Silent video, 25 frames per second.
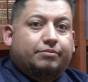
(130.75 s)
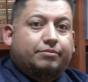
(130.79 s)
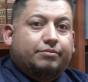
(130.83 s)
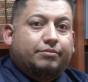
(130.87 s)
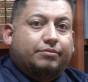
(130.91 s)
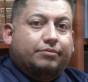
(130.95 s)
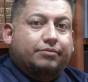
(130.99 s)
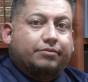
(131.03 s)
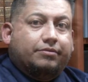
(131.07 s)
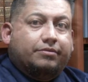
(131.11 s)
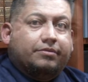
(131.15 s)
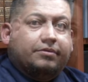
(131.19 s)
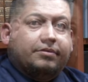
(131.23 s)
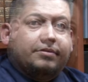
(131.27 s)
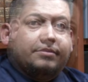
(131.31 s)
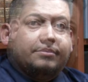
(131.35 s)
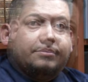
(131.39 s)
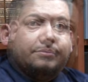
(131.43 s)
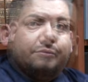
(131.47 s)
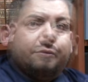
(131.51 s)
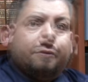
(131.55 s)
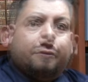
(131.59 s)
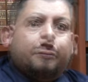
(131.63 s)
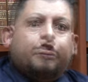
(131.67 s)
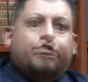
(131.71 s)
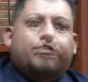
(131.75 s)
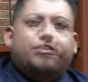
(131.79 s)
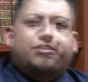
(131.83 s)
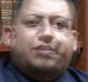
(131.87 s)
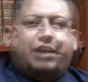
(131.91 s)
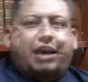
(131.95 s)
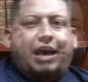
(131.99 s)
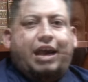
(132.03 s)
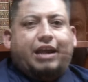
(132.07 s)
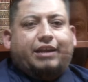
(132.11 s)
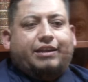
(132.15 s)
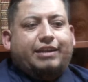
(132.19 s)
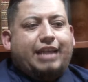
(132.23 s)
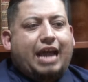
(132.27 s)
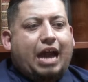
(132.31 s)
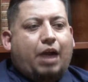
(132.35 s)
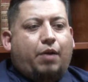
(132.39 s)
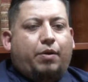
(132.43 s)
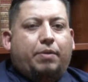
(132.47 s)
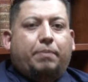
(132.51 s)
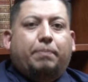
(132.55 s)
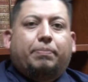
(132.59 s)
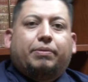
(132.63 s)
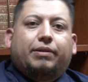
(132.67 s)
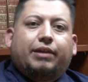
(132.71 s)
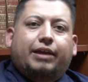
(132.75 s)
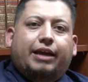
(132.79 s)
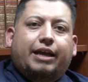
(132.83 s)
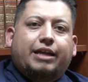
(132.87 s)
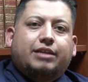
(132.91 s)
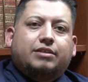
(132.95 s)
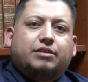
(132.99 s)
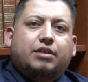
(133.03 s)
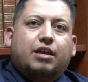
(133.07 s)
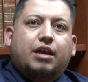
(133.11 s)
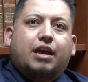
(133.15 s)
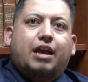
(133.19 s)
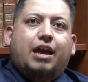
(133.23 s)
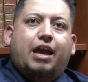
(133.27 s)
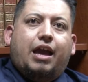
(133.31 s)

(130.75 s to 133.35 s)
With the Selective Service Act now in place,